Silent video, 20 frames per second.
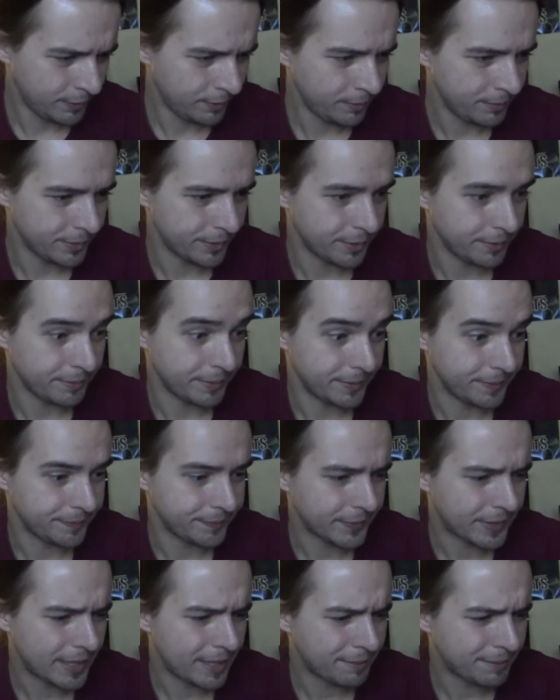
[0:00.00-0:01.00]
excuse me,
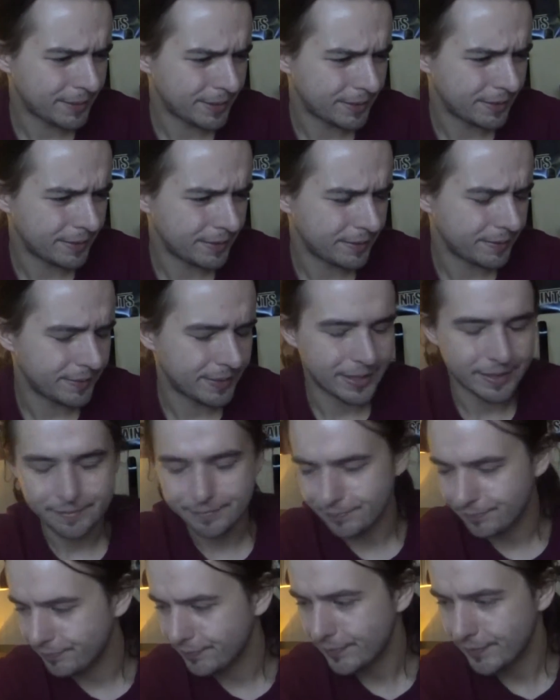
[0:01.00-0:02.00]
no.
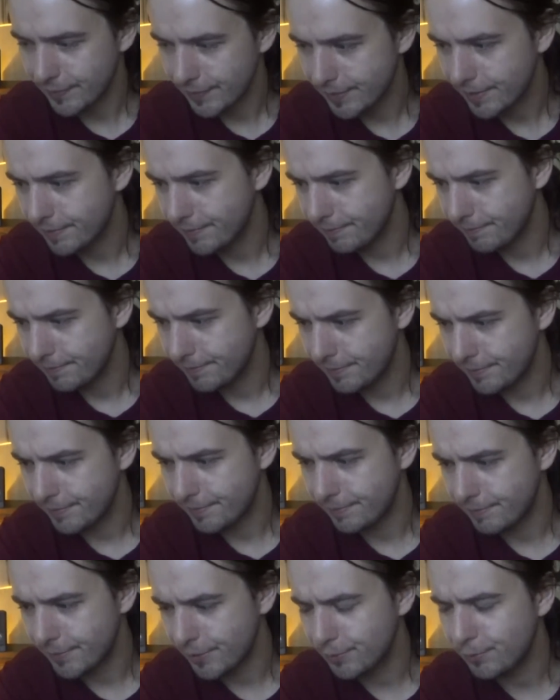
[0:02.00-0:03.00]

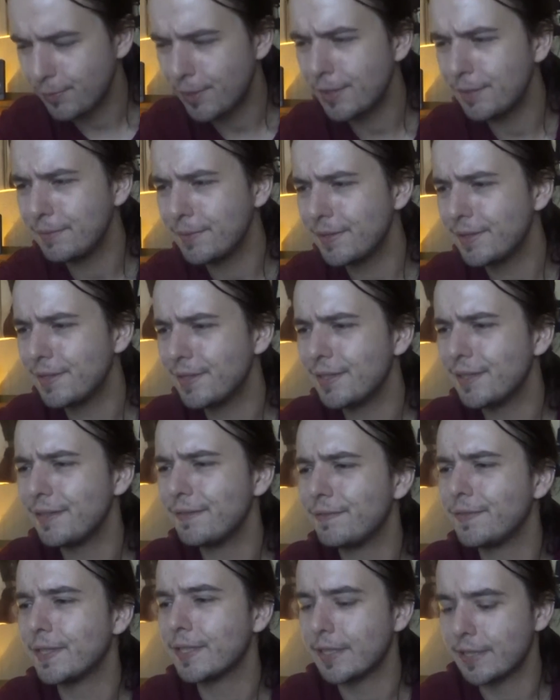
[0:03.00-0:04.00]
There's one with the
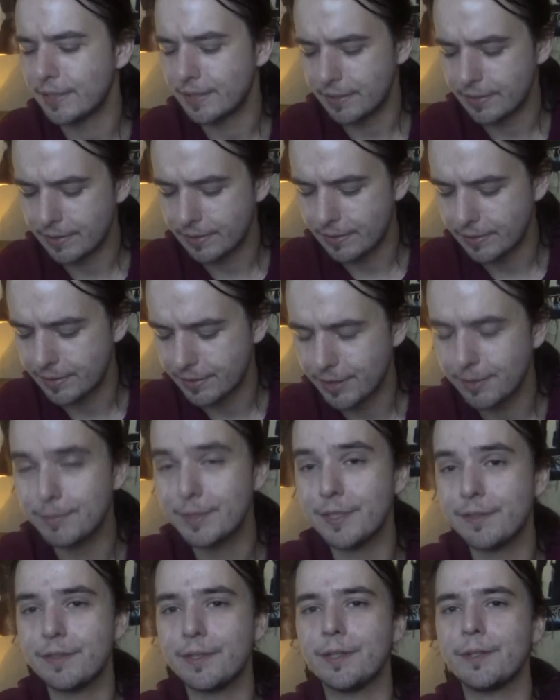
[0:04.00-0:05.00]
fucking
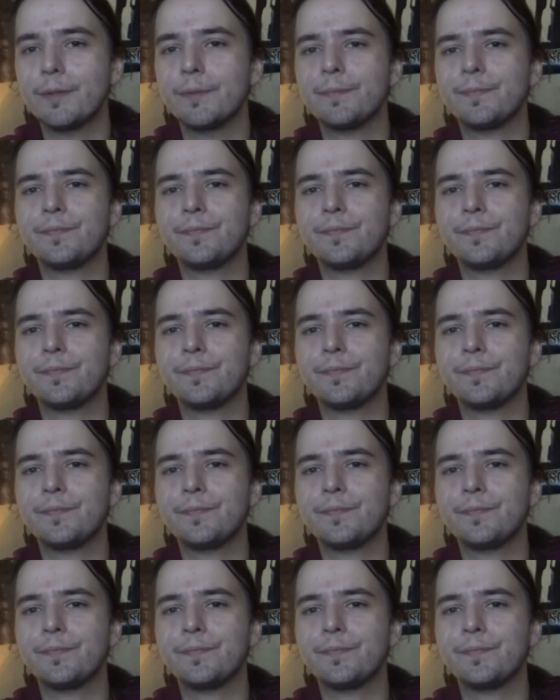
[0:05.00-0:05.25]
Sub-Zero.